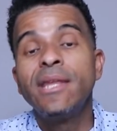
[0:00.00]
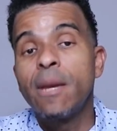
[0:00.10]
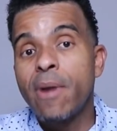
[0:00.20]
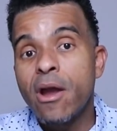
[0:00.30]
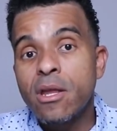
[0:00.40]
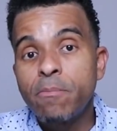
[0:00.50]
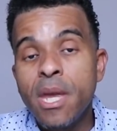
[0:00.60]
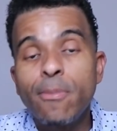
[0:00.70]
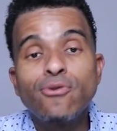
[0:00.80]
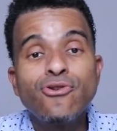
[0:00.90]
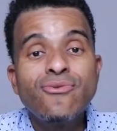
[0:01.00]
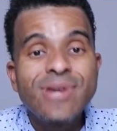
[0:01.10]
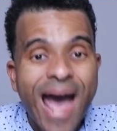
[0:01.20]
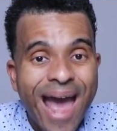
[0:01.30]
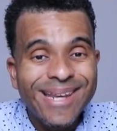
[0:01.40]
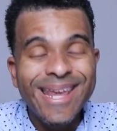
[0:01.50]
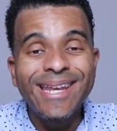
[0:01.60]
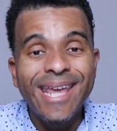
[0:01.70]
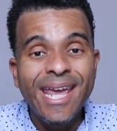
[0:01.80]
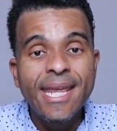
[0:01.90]
the American people do not
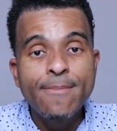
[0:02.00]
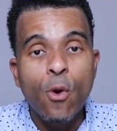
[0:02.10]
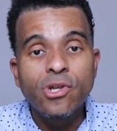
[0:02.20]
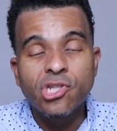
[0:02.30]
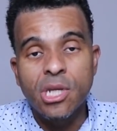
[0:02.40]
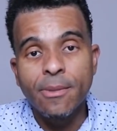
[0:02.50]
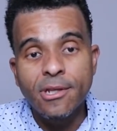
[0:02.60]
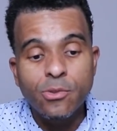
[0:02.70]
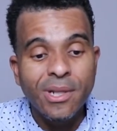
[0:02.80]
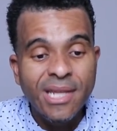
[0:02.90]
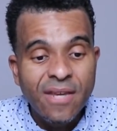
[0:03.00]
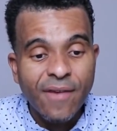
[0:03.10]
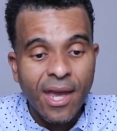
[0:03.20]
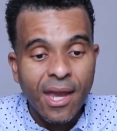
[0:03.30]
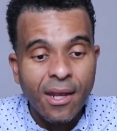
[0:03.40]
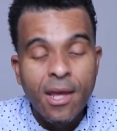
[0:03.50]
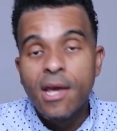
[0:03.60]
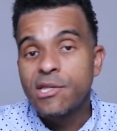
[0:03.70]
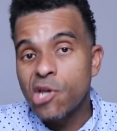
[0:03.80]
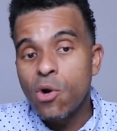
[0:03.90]
need any more stimulus relief aid.
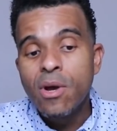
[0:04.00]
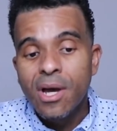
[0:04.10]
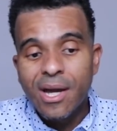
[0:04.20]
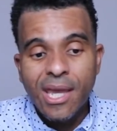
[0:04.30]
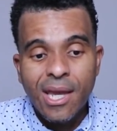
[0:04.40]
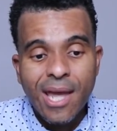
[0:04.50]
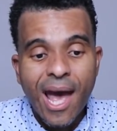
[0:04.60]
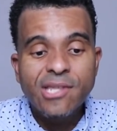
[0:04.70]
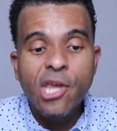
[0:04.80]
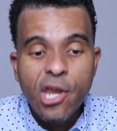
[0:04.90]
So, again, guys,